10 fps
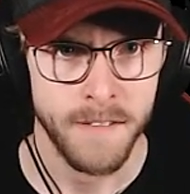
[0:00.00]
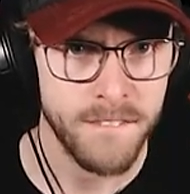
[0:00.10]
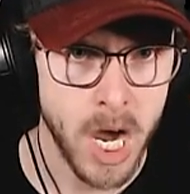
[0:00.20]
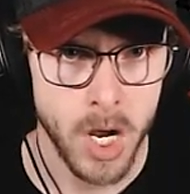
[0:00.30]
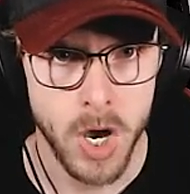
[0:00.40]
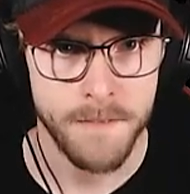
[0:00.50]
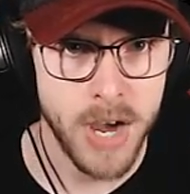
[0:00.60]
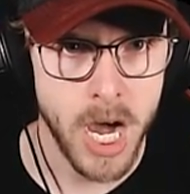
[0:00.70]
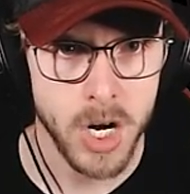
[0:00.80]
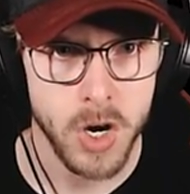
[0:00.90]
Follow,
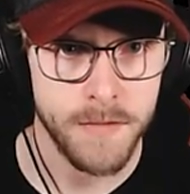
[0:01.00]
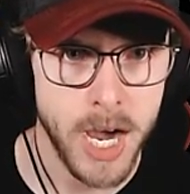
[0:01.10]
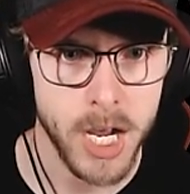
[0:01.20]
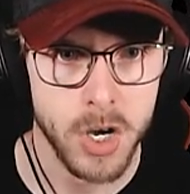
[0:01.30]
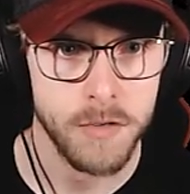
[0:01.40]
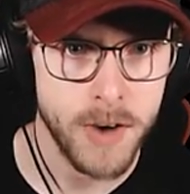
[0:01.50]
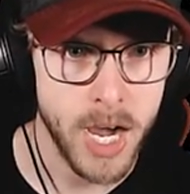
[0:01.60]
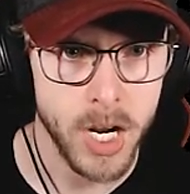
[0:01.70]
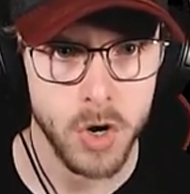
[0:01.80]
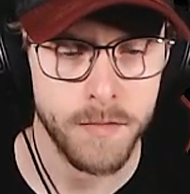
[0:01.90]
follow, follow,
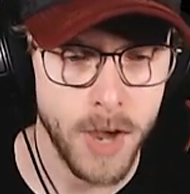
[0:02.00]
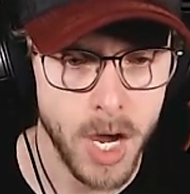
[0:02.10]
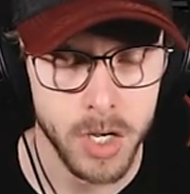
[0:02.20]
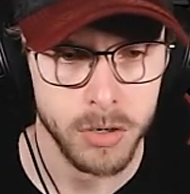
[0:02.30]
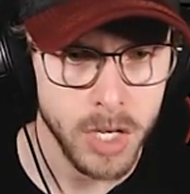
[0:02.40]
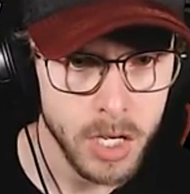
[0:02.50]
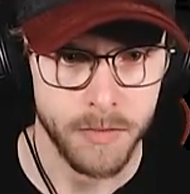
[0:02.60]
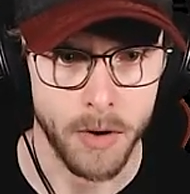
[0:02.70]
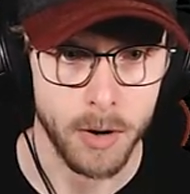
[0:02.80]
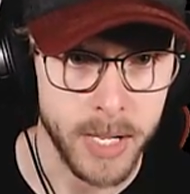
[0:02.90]
follow, follow.
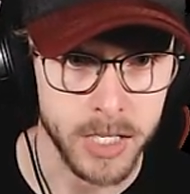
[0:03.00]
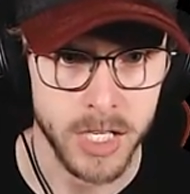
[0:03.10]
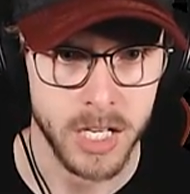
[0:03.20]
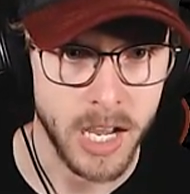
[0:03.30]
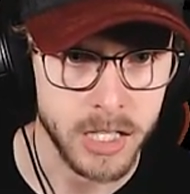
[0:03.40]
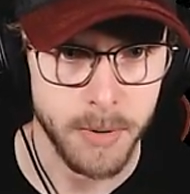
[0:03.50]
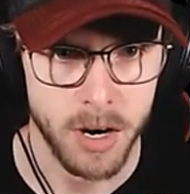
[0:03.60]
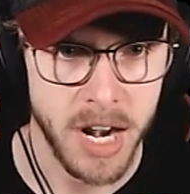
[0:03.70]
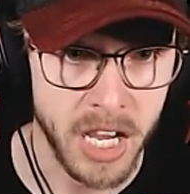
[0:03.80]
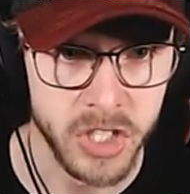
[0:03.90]
Follow me, see a nightmare
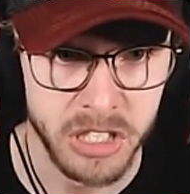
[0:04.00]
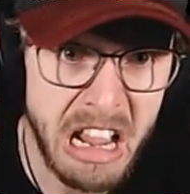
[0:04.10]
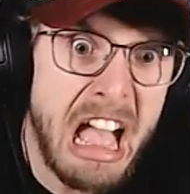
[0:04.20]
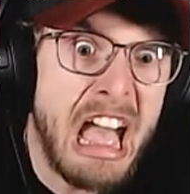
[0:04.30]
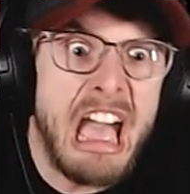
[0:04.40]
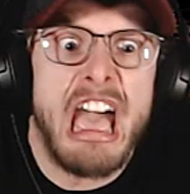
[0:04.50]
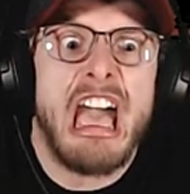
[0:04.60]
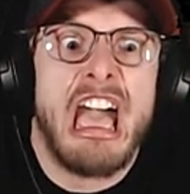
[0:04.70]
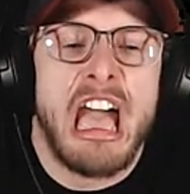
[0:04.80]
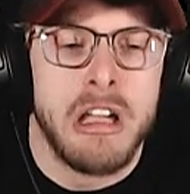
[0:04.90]
in action.
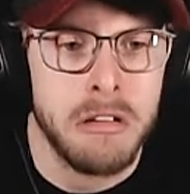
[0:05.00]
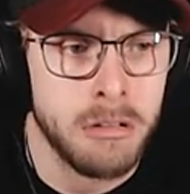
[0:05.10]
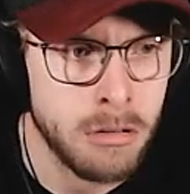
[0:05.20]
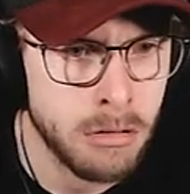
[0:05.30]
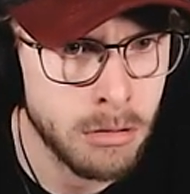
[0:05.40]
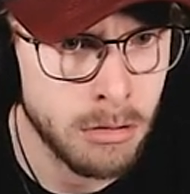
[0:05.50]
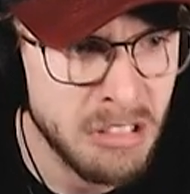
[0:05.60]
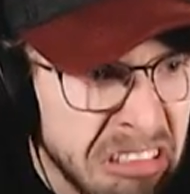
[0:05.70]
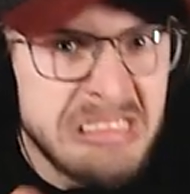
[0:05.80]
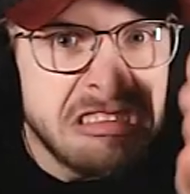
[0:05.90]

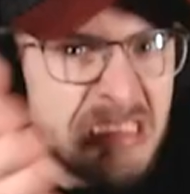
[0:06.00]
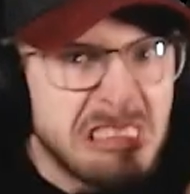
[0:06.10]
Ah!